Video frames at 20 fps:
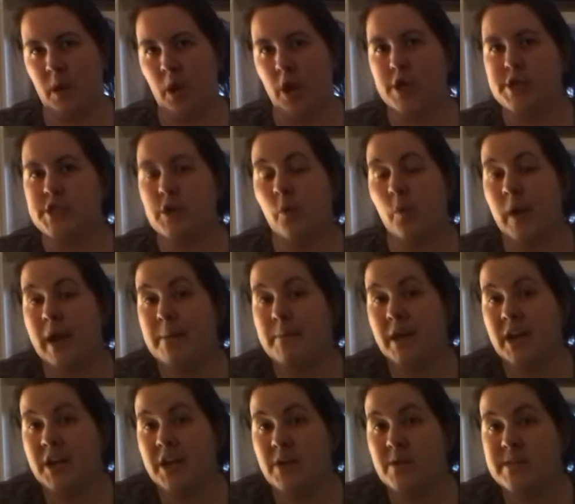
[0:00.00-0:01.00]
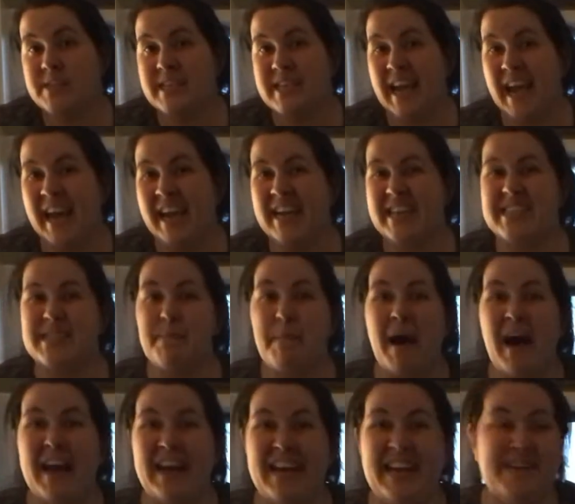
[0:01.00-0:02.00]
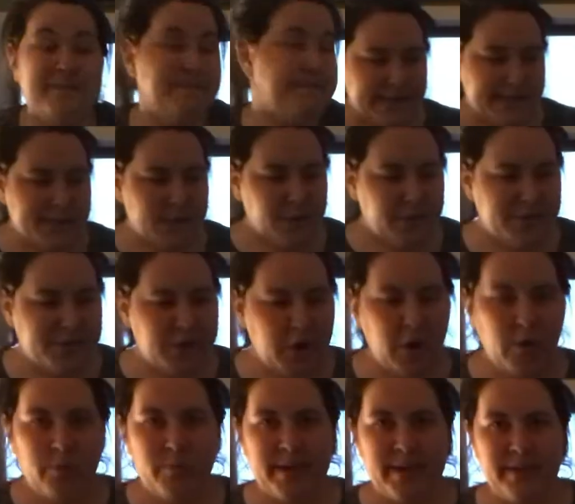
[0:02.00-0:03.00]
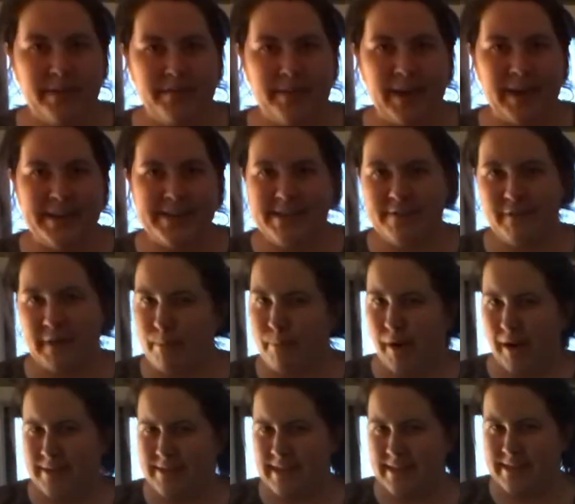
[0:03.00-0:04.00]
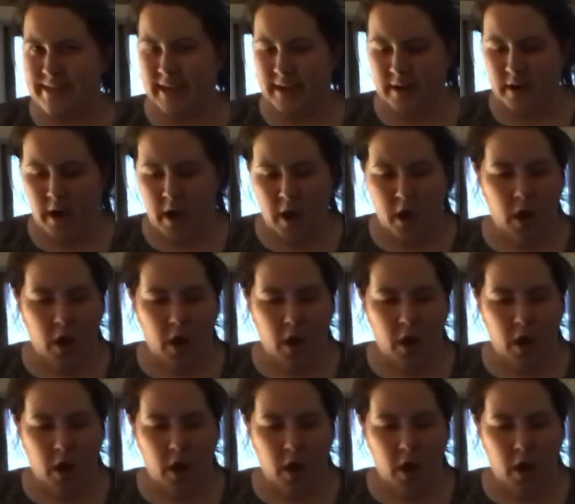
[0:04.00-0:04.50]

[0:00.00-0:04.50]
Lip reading: So what I'm gonna use today is some honey. And so there's no real scientific process here.